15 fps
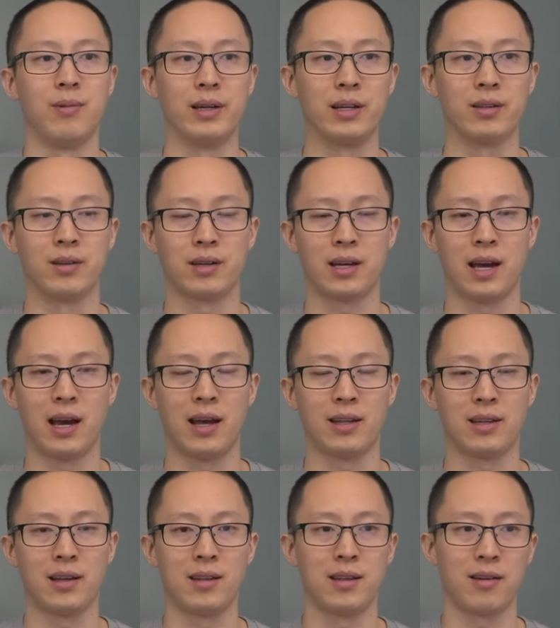we can look
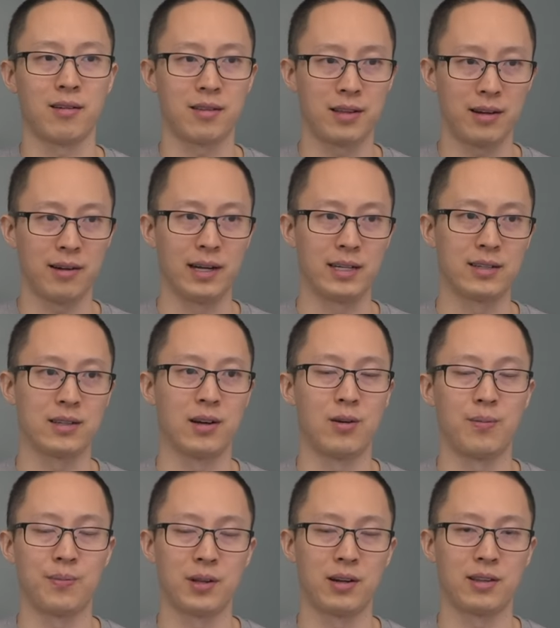at their theory.
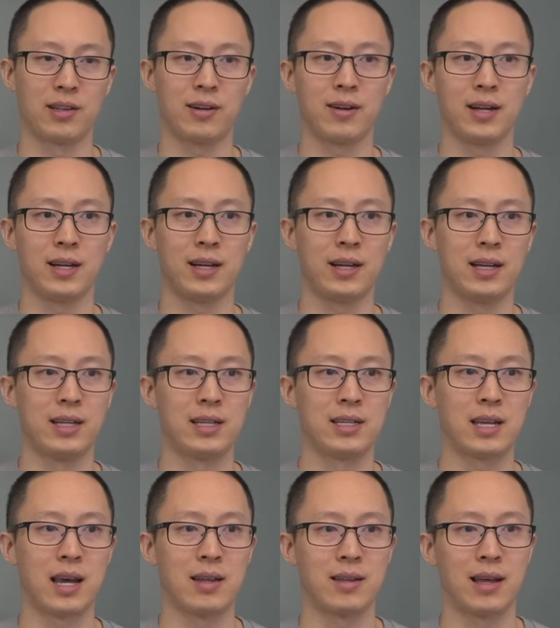So their theory
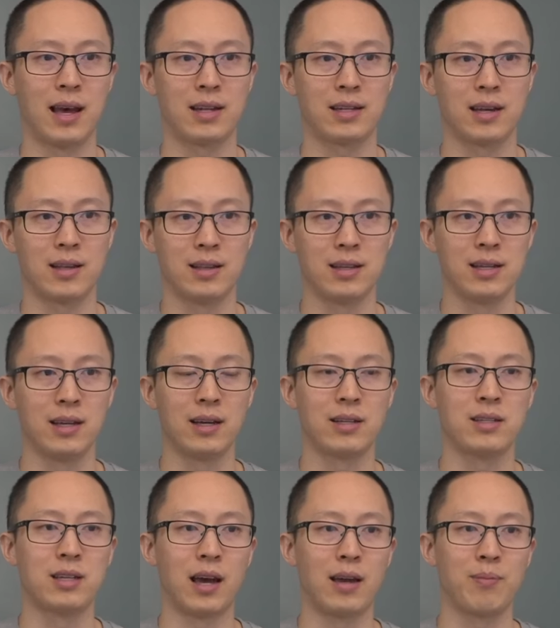is that
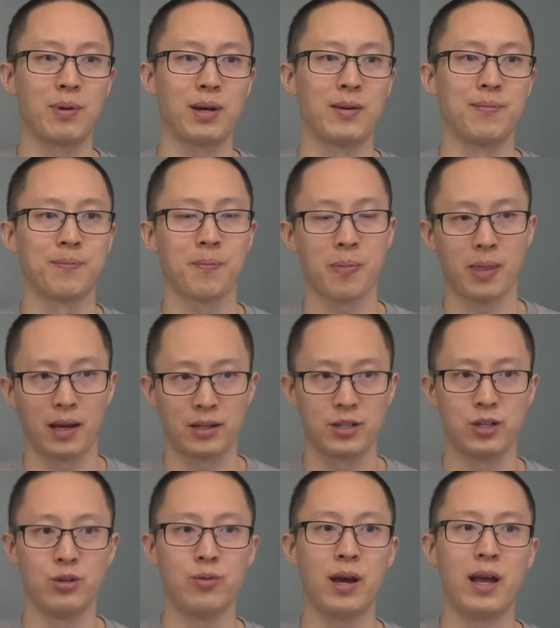the type
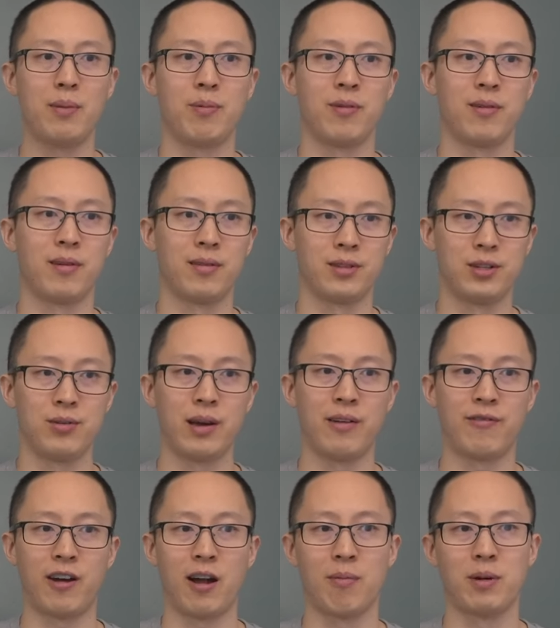2A
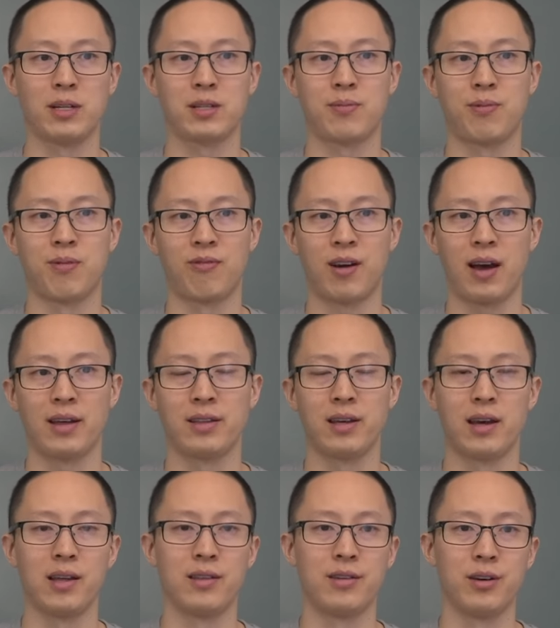2A fibers
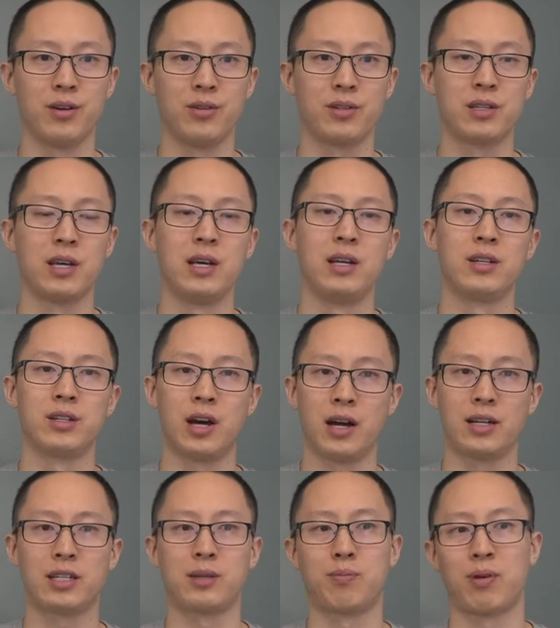provide those
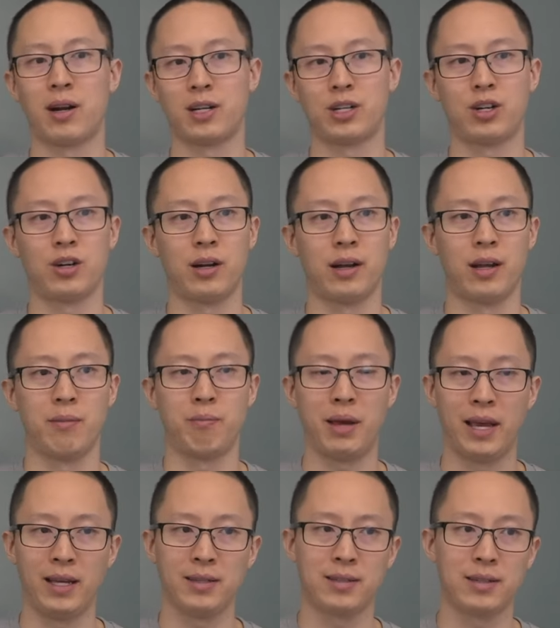touch, pressure, and
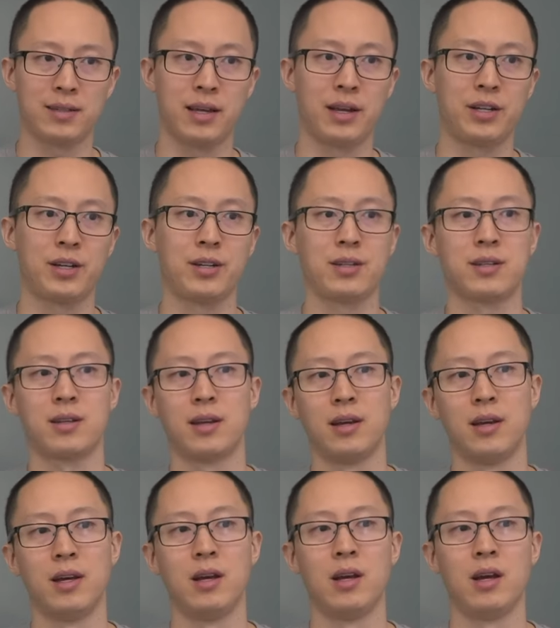pain sensations,